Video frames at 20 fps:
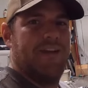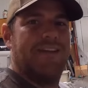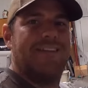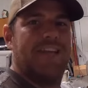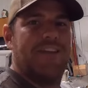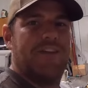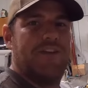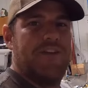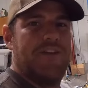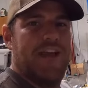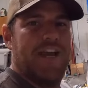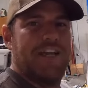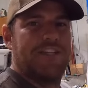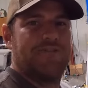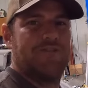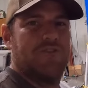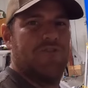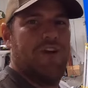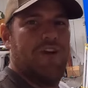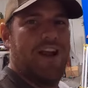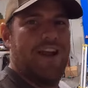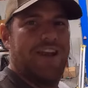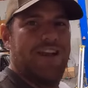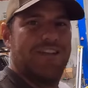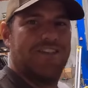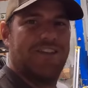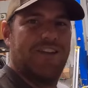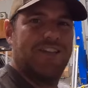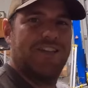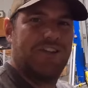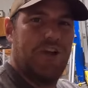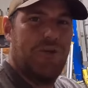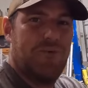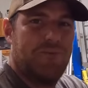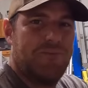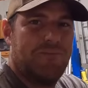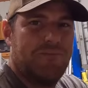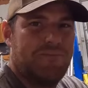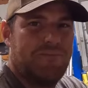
and take you guys for a ride in it. So let's go.